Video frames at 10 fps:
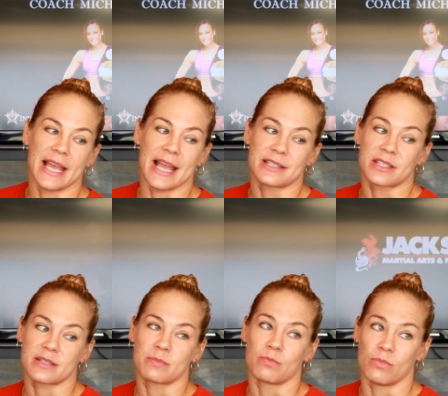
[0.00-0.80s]

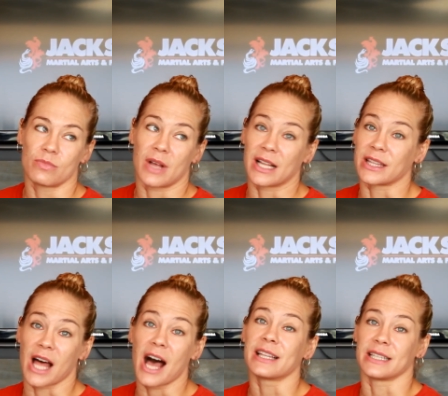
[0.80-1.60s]
it's a
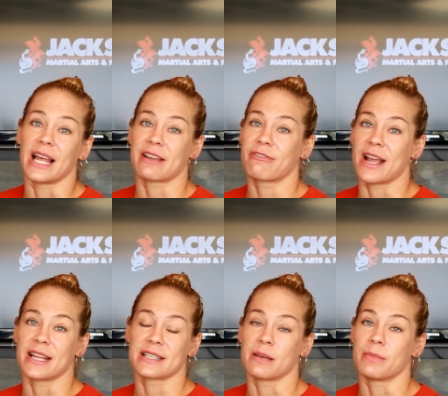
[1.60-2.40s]
lot like
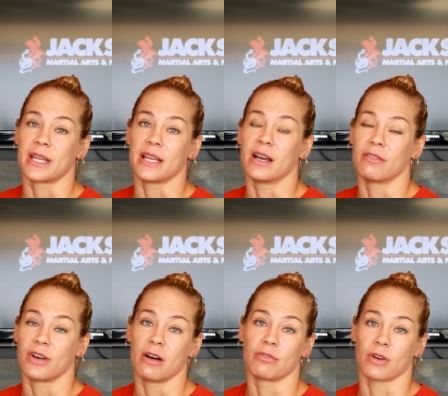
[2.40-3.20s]
fighting somebody of
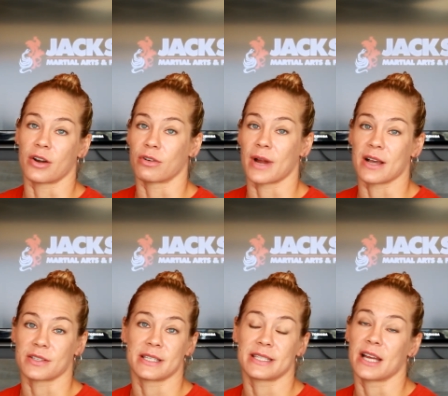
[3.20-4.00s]
Ronda
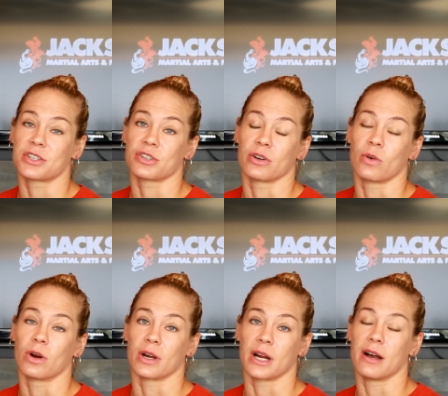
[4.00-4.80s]
Rousey's stature
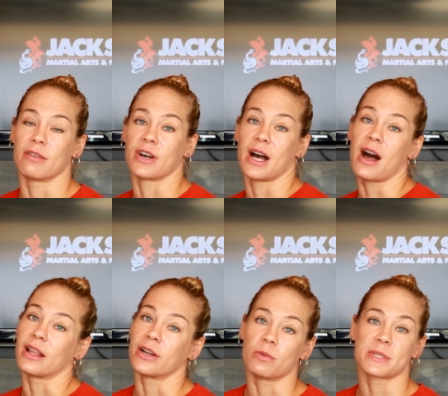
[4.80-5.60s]
or of
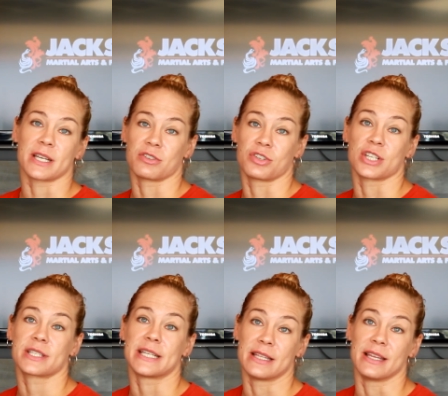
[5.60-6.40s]
Holly Holm's stature,
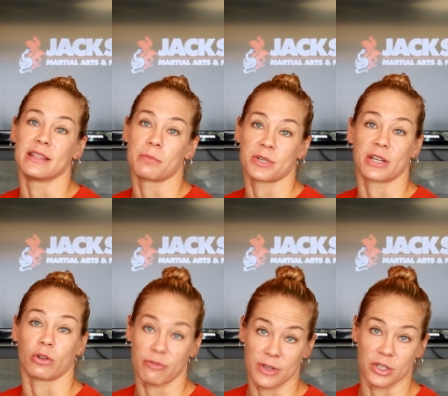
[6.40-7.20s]
just in the
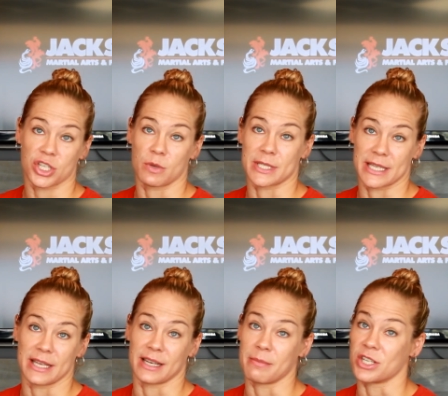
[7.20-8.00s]
particular field she was
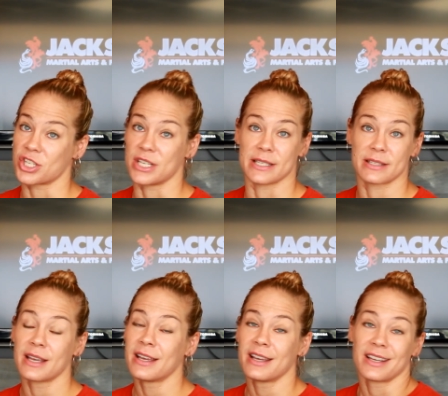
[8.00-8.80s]
in. I mean, she was